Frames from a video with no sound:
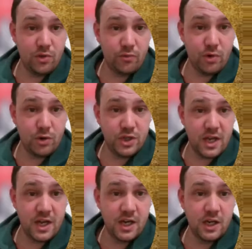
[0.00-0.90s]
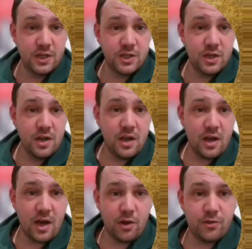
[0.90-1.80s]
on the road to England,
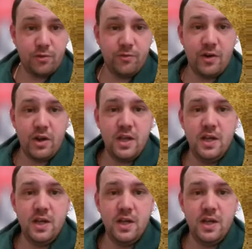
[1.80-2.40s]
out through Ferry